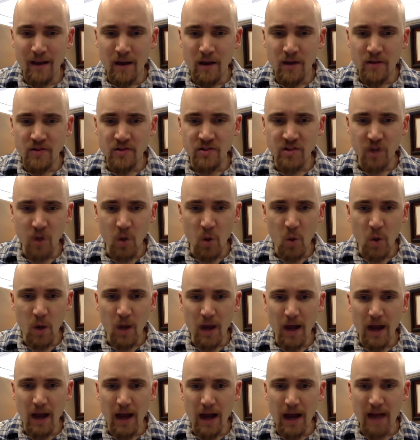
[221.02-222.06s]
So
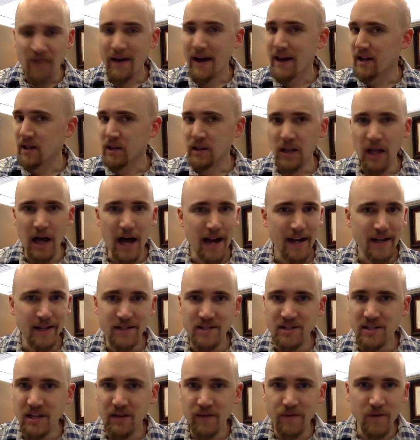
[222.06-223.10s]
I've had a lot of
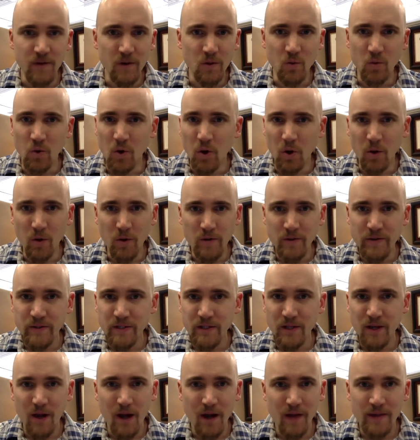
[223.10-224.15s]
different
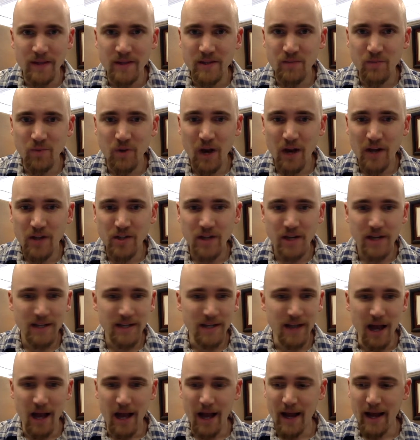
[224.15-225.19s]
roles on this project.
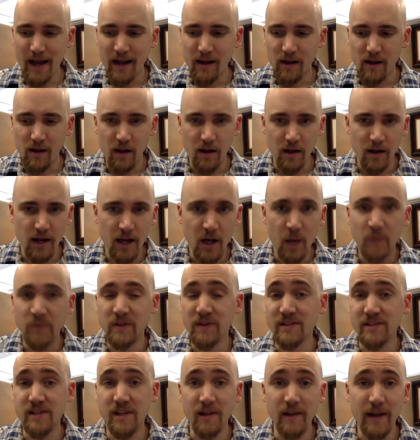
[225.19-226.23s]
I helped to
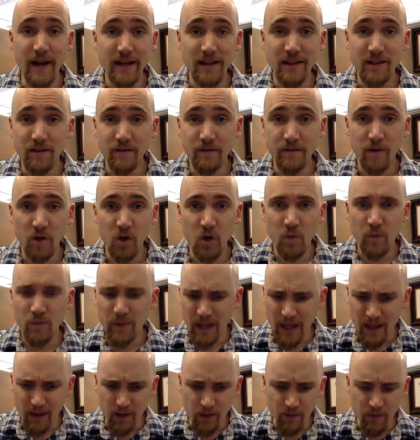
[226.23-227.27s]
select the firm,
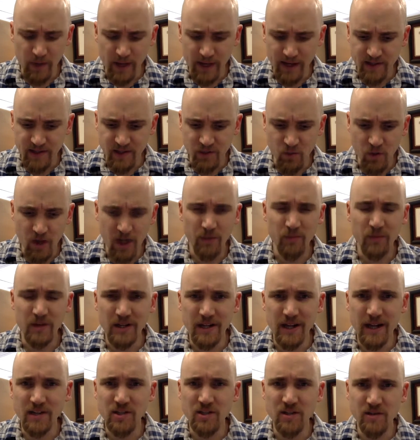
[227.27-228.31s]
made some
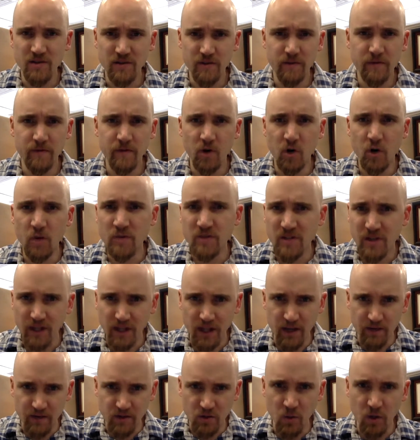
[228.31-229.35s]
recommendations of firms to
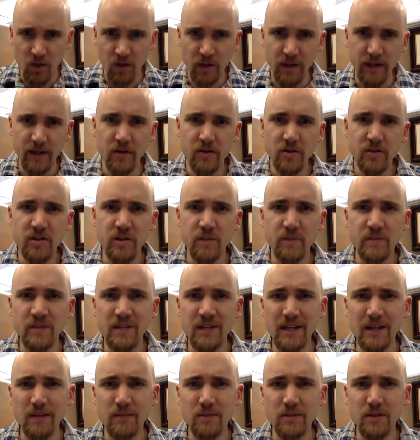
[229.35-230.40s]
give to our leadership
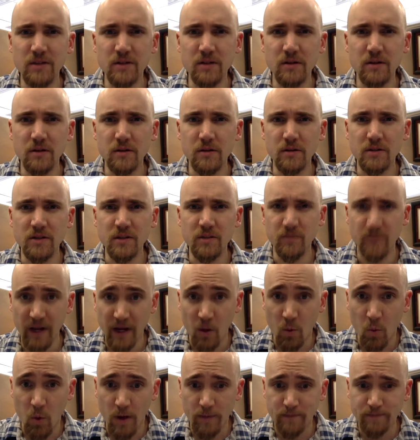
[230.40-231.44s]
team to
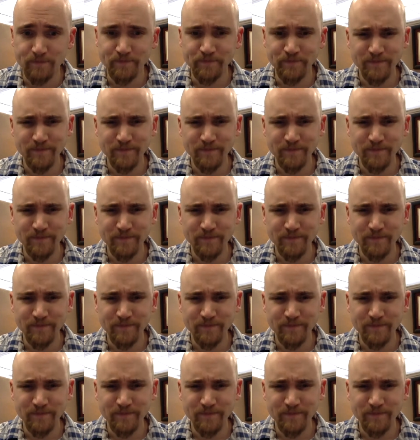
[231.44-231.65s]
pick one.